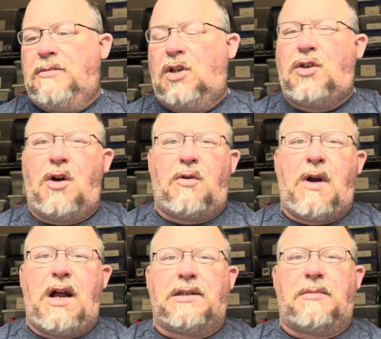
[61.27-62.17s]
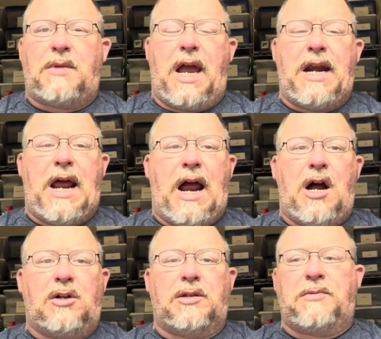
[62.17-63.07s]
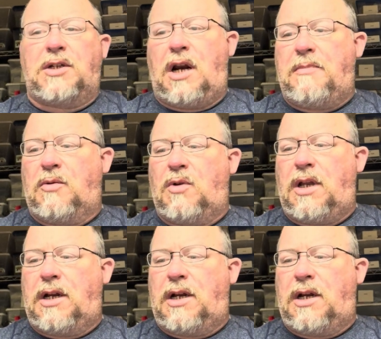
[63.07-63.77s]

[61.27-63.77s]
Throw it around some laydowns, but you got to be really